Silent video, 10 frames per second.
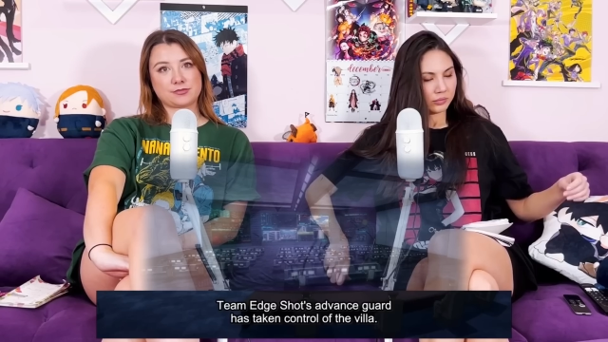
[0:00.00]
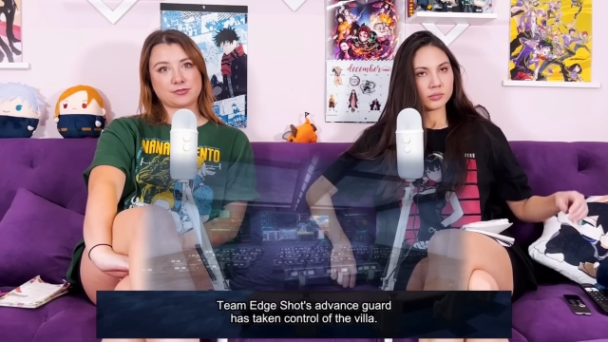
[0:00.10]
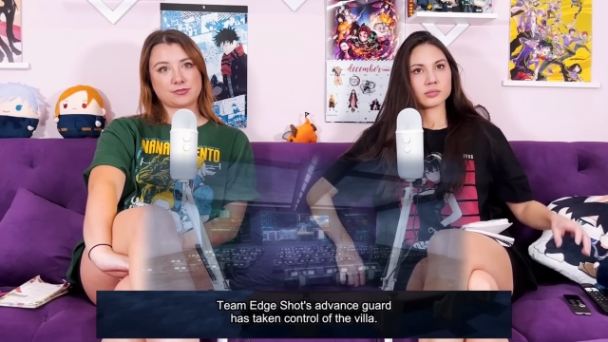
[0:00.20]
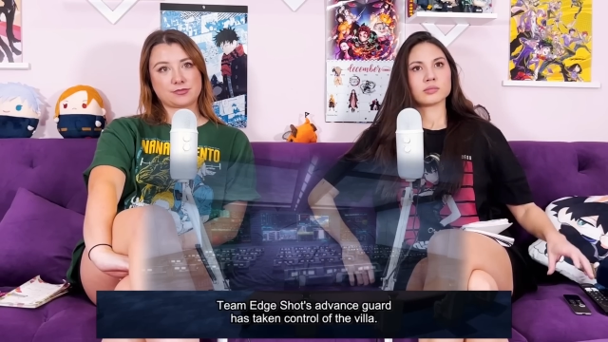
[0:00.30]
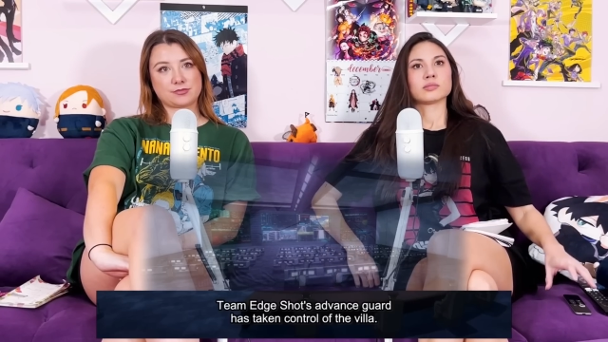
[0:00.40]

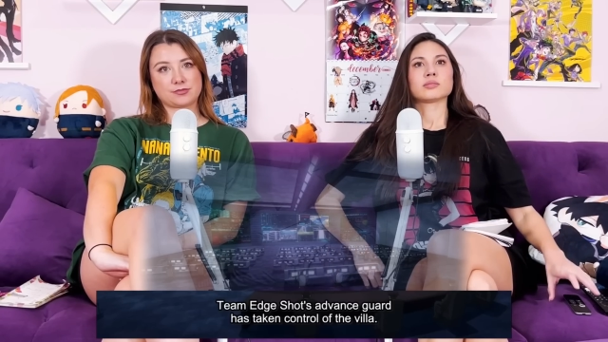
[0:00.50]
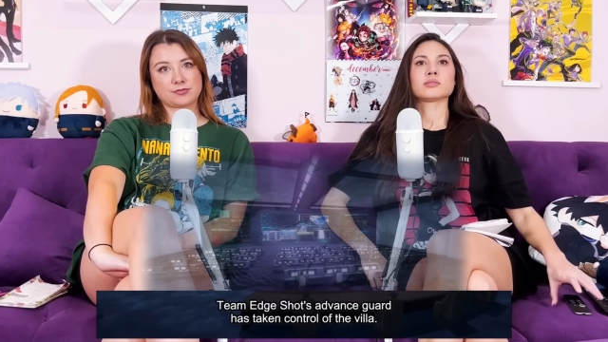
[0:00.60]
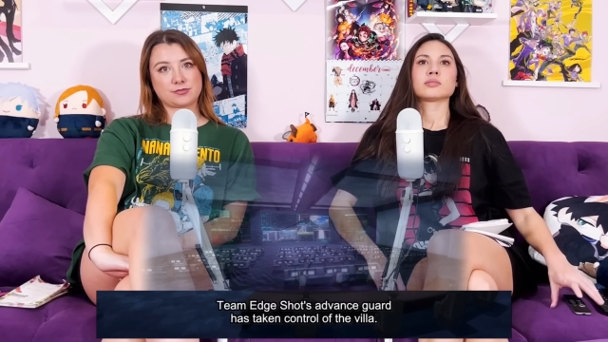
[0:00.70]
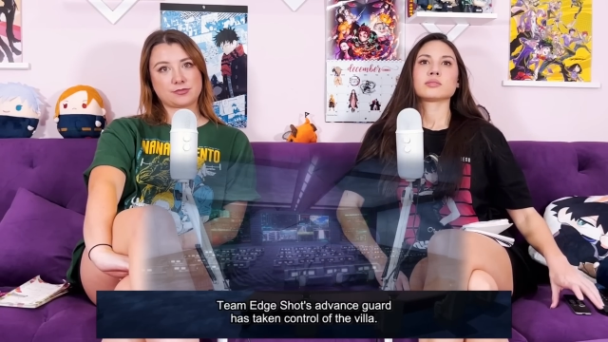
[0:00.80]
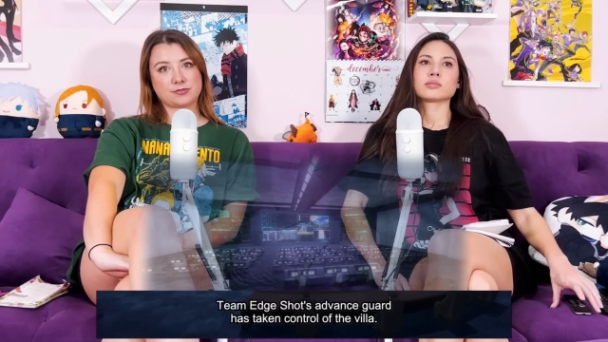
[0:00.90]

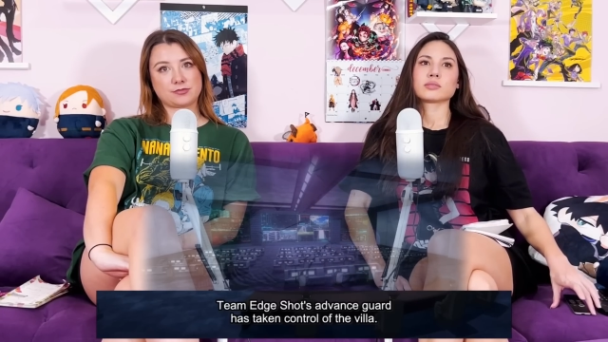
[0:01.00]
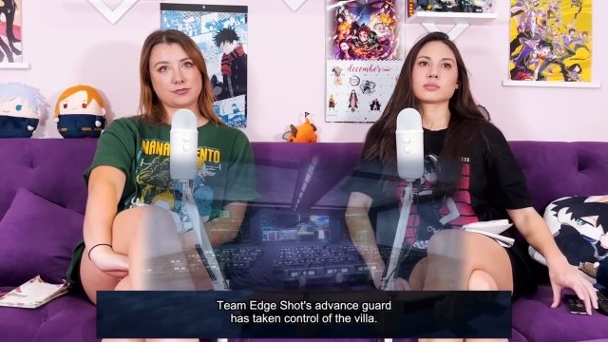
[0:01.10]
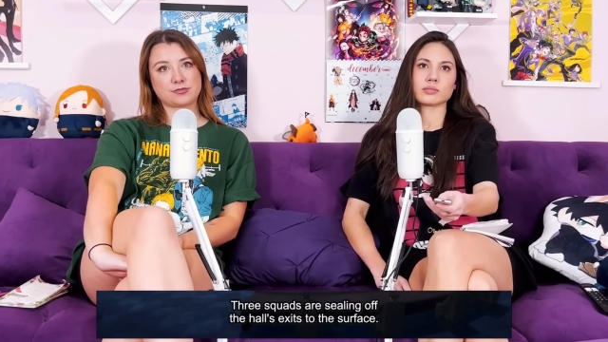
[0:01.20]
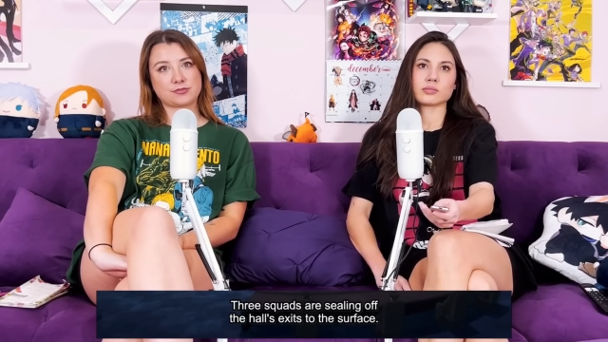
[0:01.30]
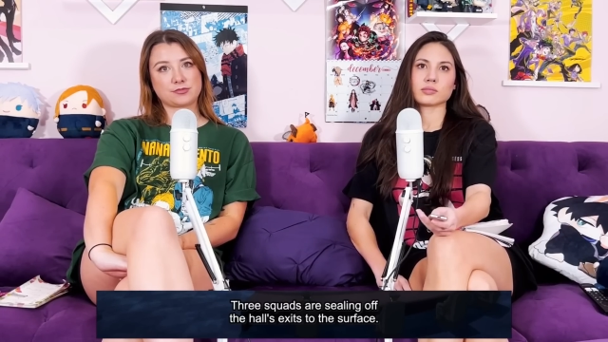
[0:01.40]

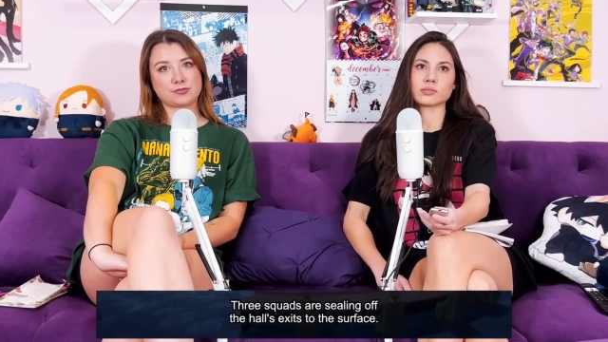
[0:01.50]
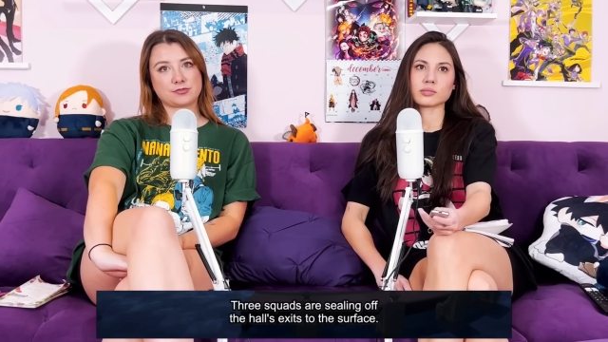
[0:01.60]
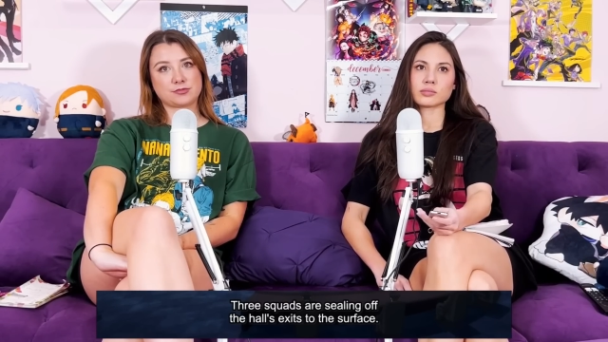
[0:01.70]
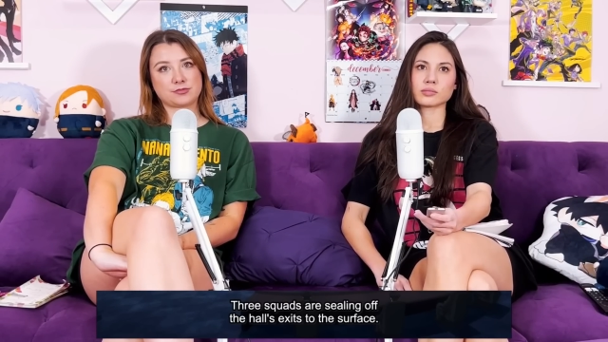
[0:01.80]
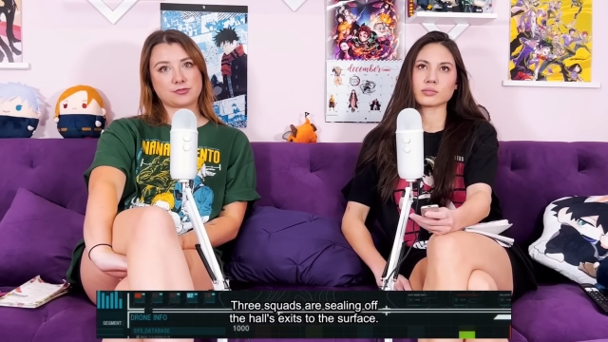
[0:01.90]

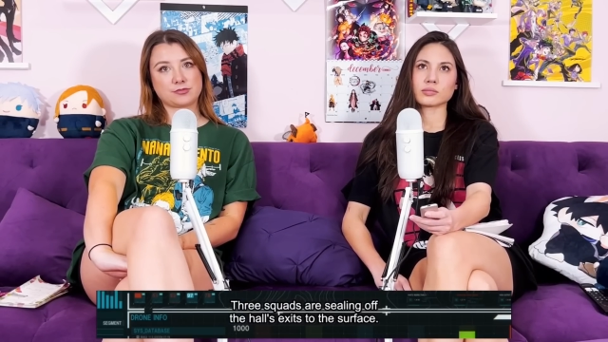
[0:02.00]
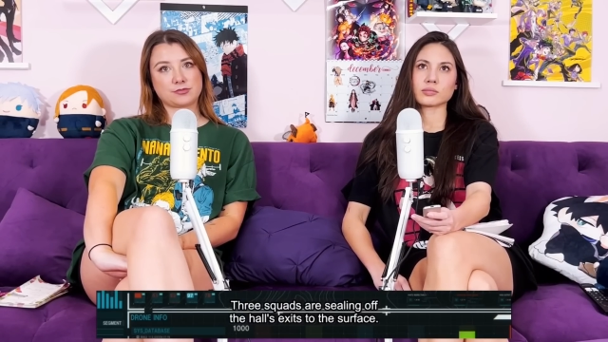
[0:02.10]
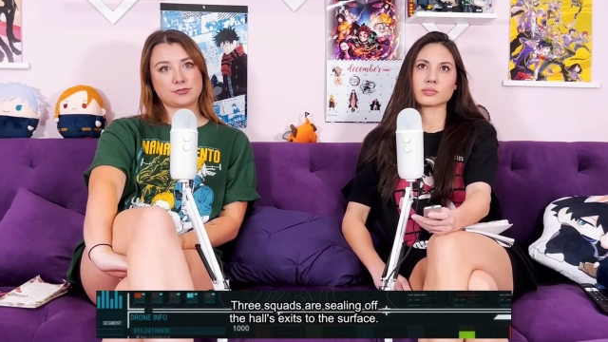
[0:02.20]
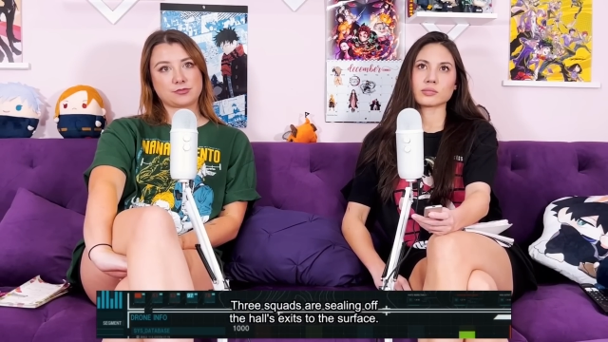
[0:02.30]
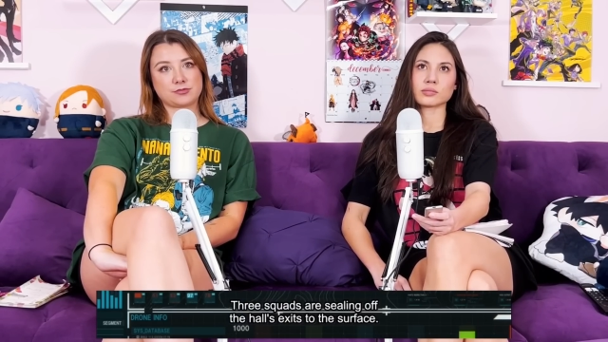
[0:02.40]

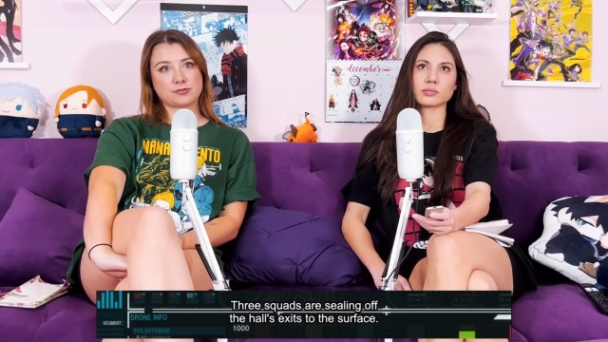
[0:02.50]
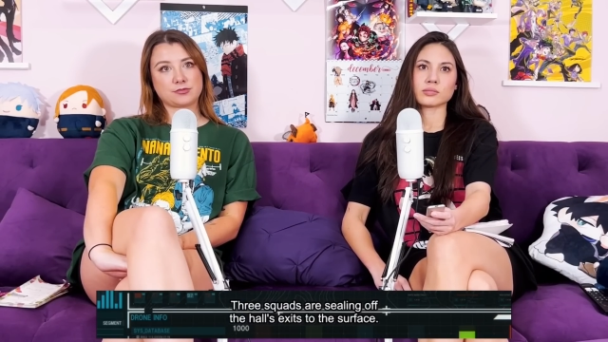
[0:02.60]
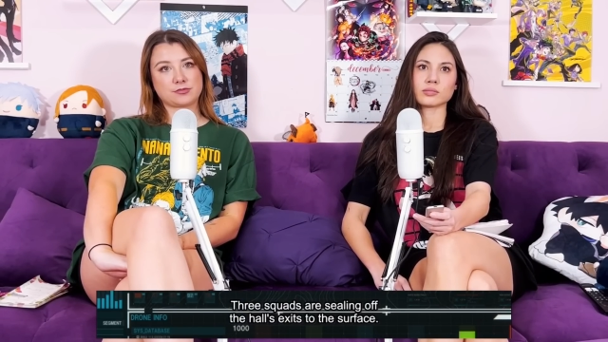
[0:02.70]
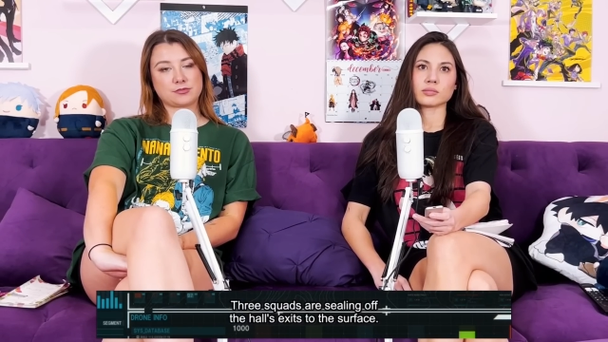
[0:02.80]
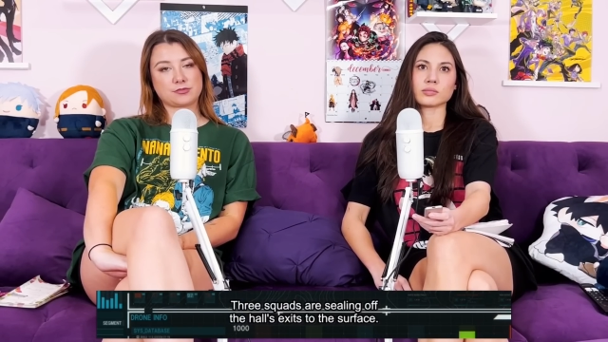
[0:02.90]

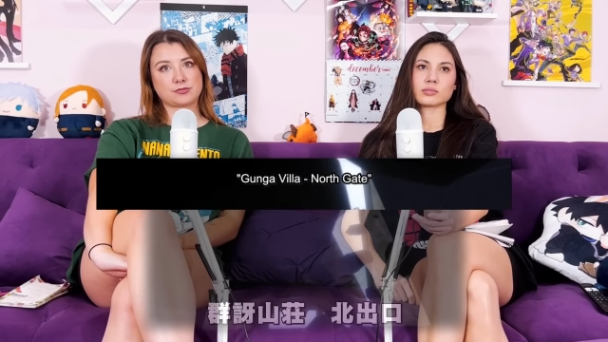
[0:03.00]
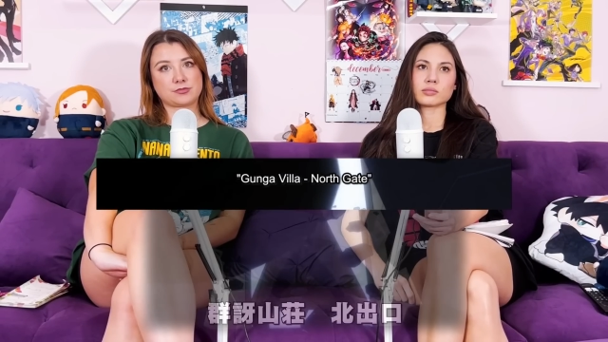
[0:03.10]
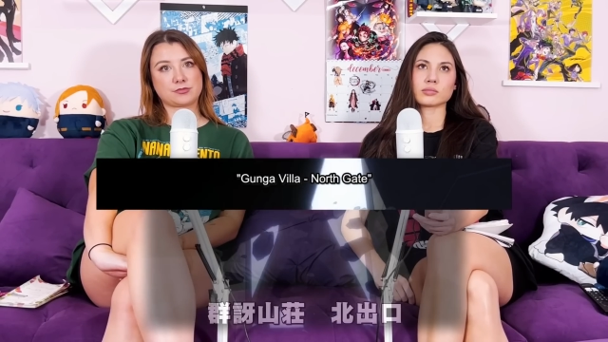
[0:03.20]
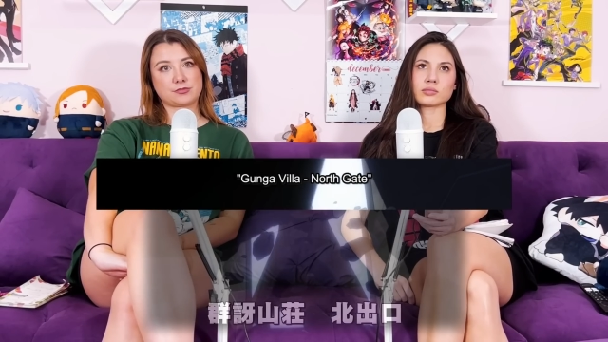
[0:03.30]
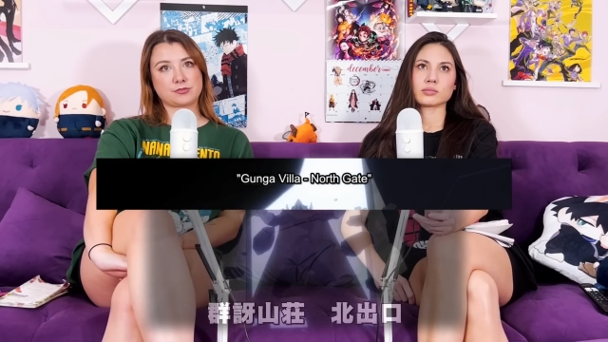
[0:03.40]

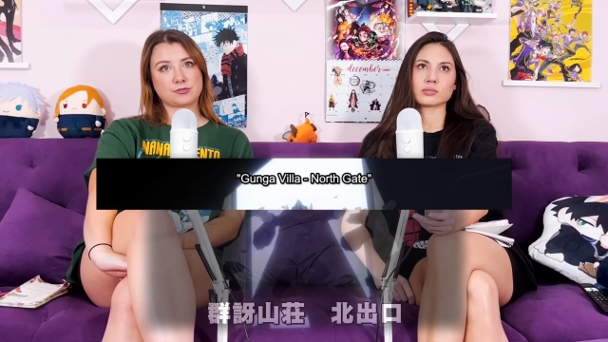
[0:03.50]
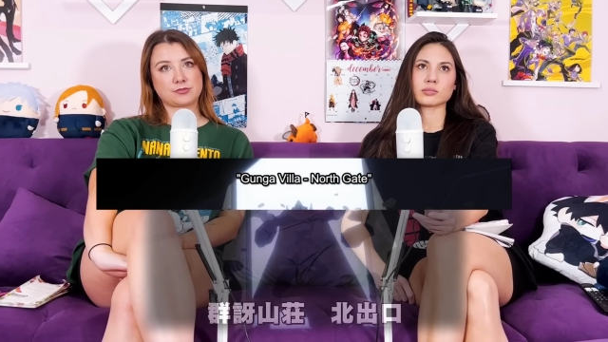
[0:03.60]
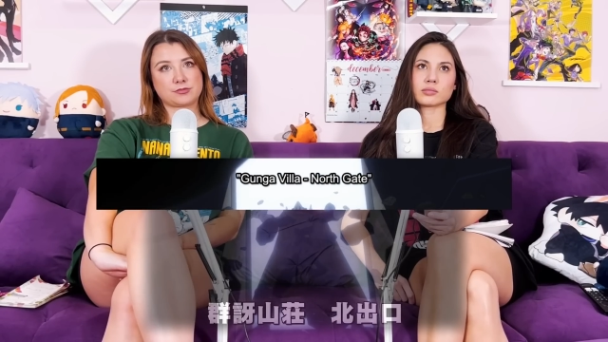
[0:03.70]
(silence)